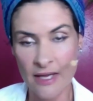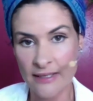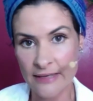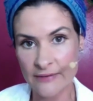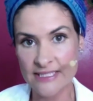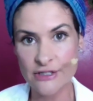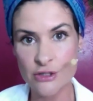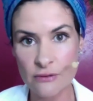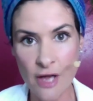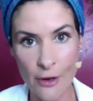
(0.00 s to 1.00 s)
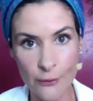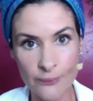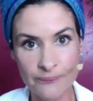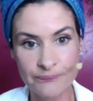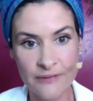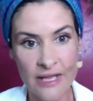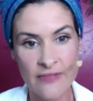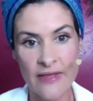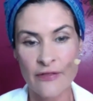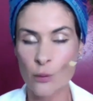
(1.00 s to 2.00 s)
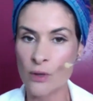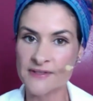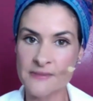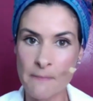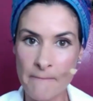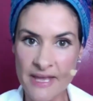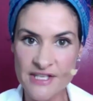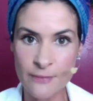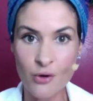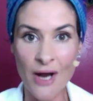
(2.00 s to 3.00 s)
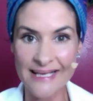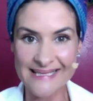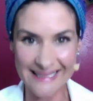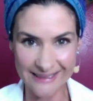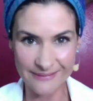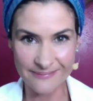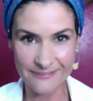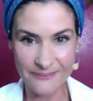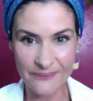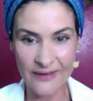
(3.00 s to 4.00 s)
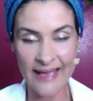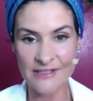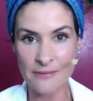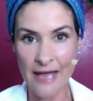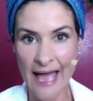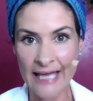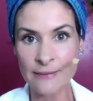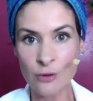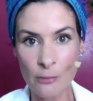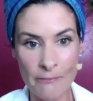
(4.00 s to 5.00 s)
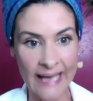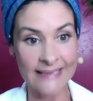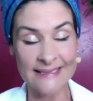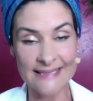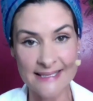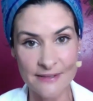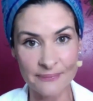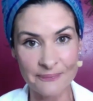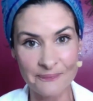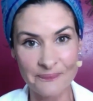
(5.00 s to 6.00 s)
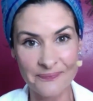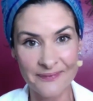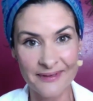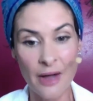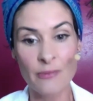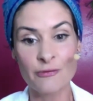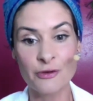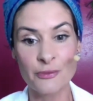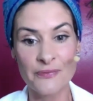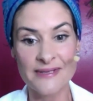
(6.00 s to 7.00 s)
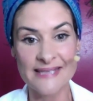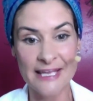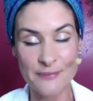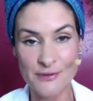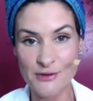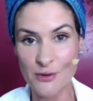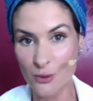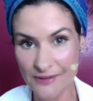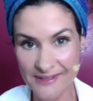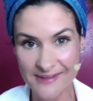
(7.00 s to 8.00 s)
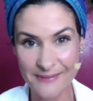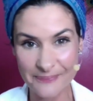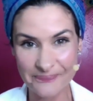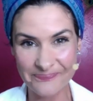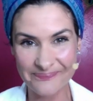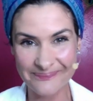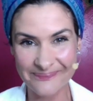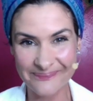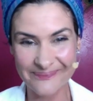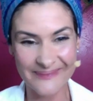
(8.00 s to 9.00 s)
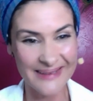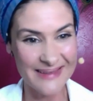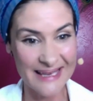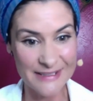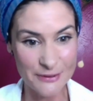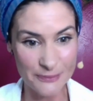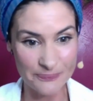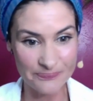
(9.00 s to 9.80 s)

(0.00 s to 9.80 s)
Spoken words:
Now, did you know that the words mesmerizing and animal magnetism come from the same source? They do.